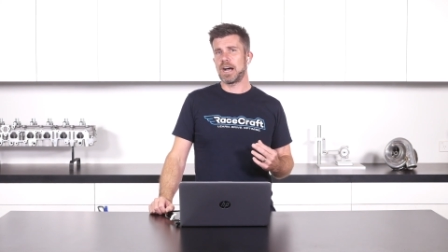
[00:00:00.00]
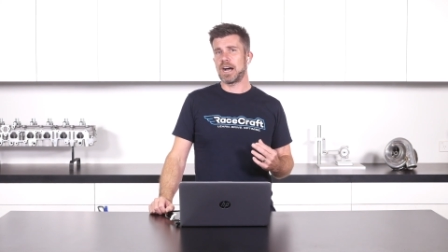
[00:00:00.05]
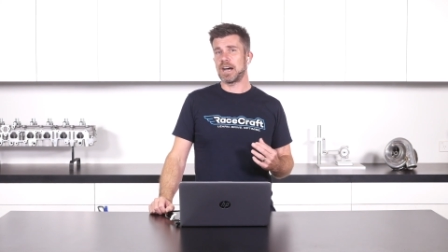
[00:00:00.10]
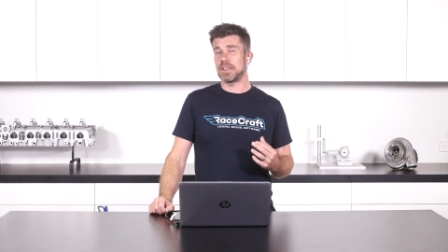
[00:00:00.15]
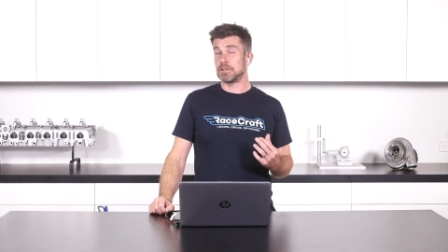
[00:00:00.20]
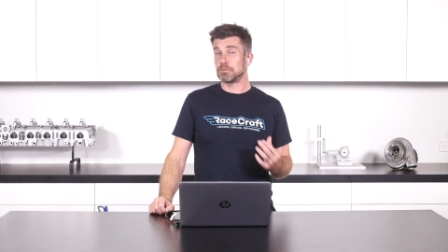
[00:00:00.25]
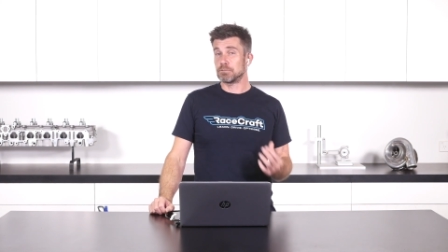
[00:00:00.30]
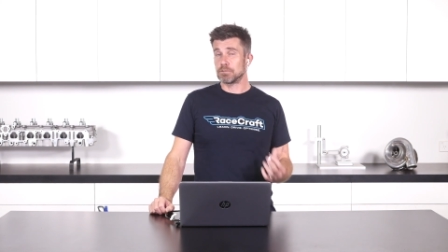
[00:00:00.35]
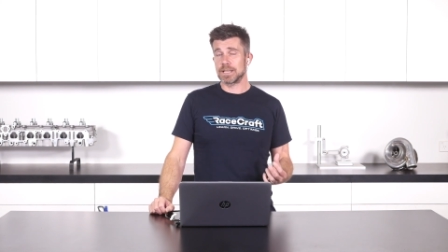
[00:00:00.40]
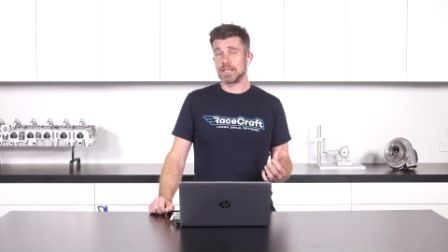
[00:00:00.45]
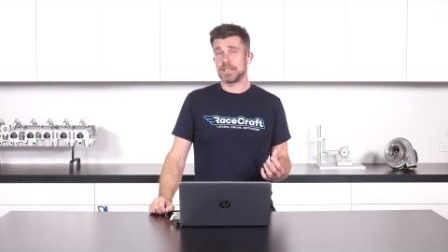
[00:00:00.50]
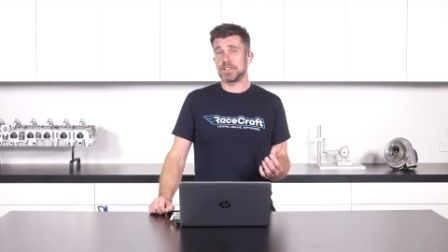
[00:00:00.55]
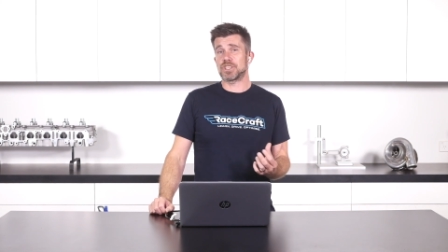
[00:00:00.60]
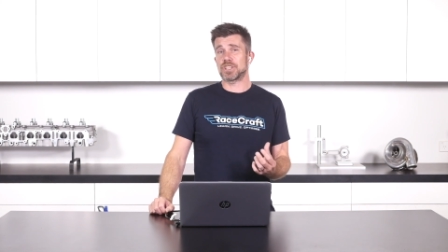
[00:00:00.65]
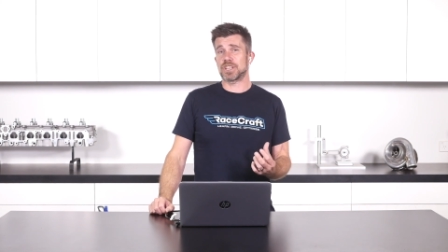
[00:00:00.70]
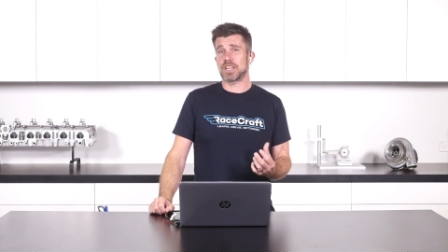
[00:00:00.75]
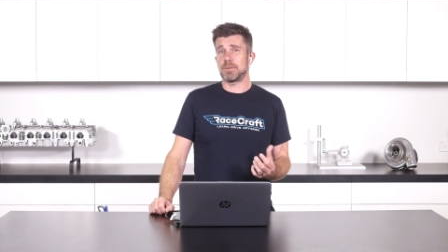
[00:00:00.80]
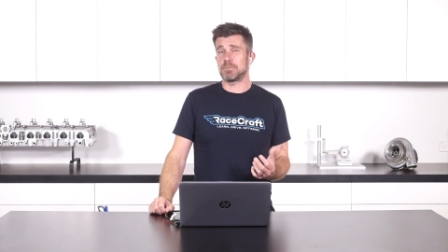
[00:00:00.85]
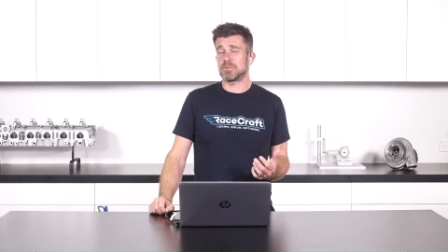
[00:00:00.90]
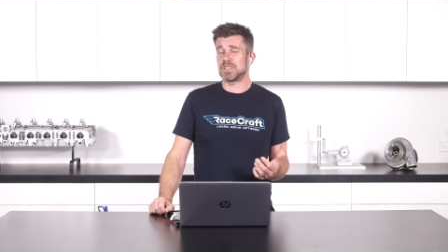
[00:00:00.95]
Uh, they're really
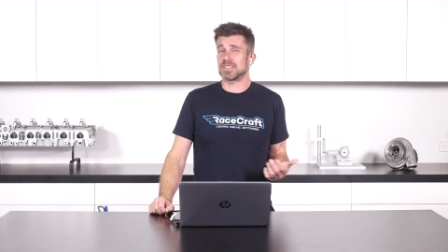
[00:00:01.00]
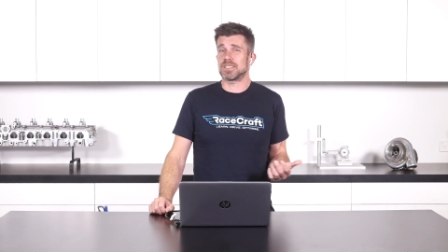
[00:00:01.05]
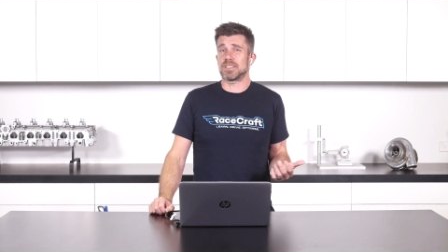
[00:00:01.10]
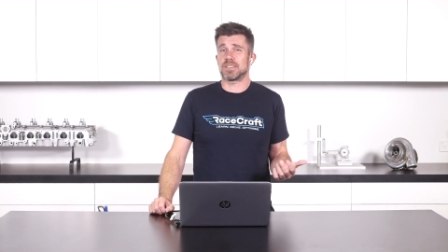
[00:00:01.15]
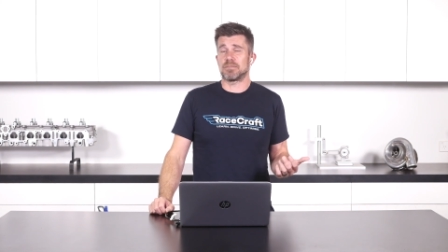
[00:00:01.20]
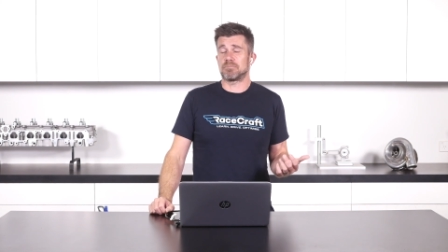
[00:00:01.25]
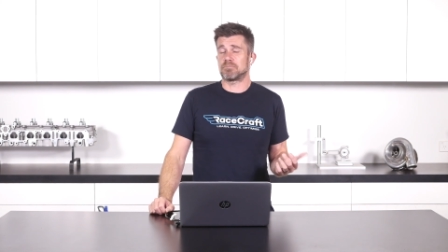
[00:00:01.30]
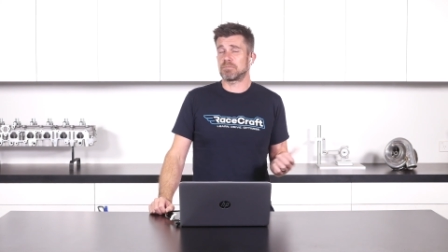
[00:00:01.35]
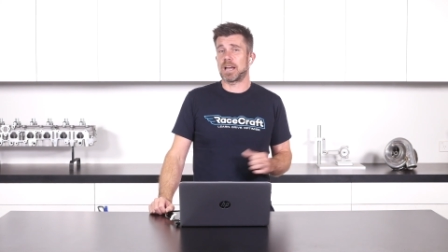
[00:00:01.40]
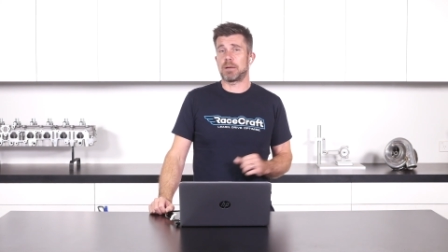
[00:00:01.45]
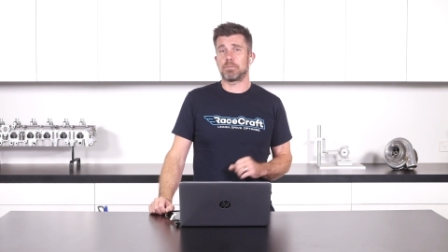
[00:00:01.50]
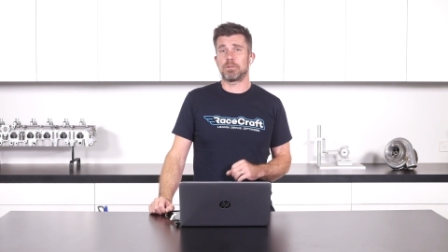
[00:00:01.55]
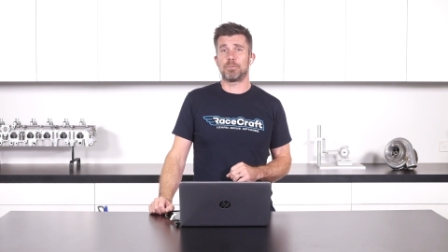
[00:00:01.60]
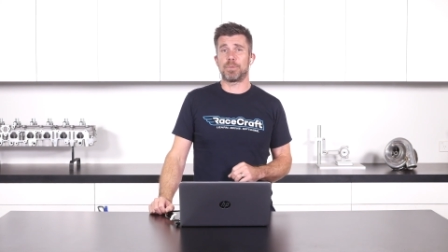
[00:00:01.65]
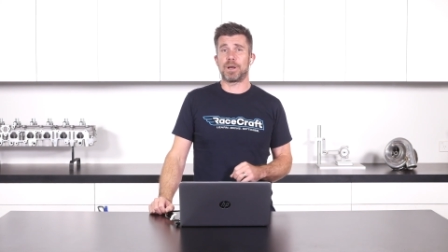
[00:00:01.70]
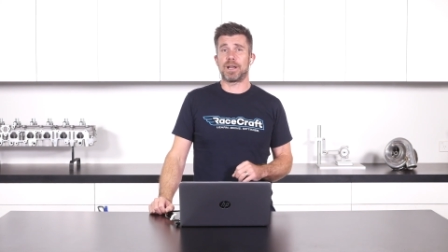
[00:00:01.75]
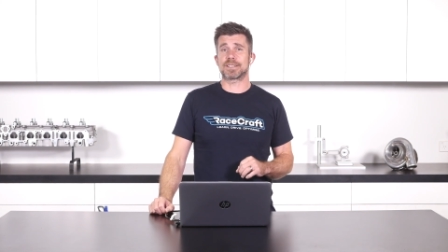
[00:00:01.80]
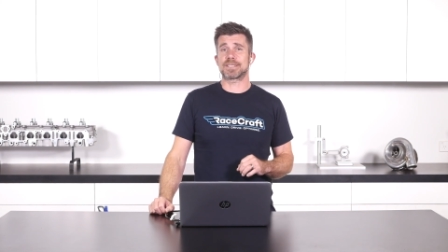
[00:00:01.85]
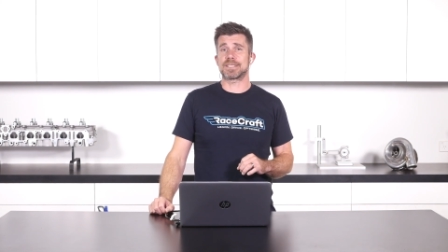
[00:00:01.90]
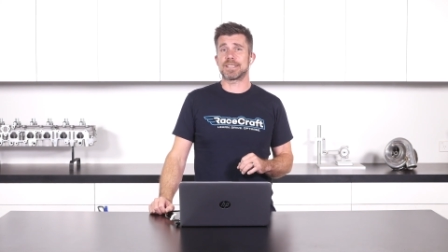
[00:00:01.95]
cheap, just a couple of
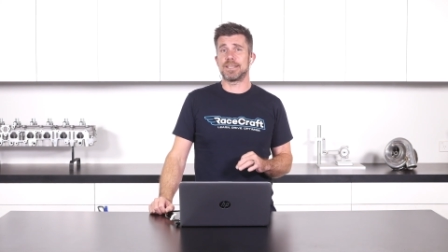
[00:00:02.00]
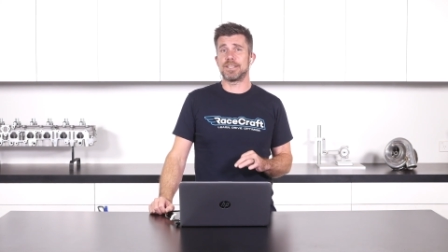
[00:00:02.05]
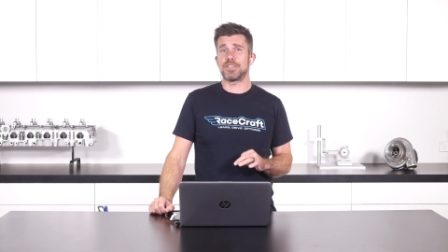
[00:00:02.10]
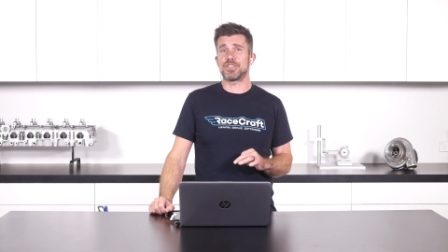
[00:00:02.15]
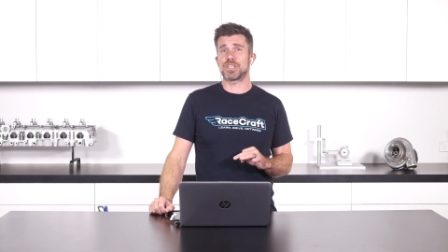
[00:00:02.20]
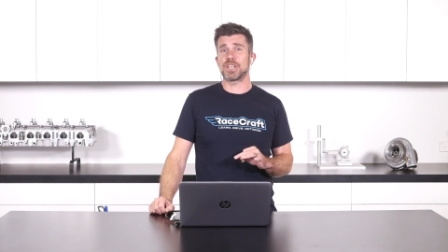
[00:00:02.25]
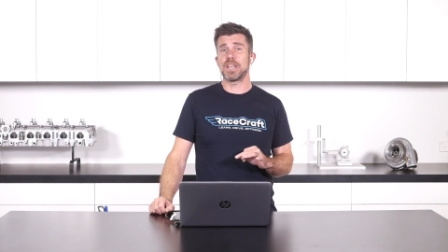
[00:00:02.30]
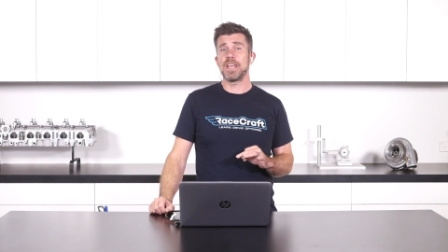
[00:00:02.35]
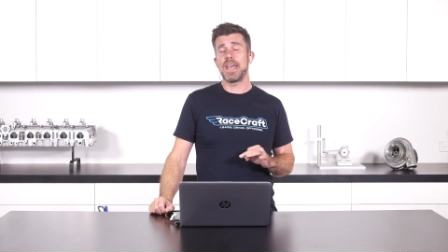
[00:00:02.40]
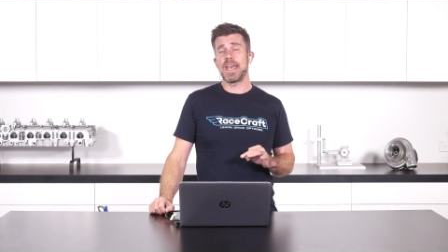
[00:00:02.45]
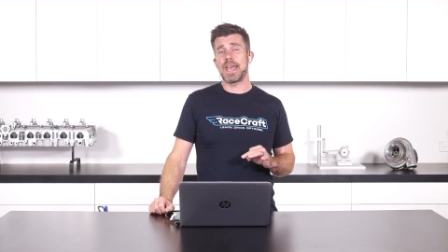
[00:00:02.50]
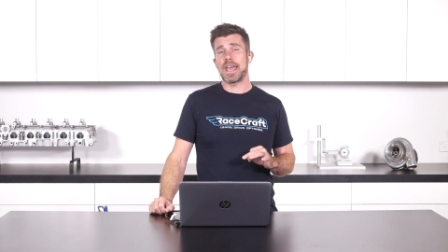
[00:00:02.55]
bucks each,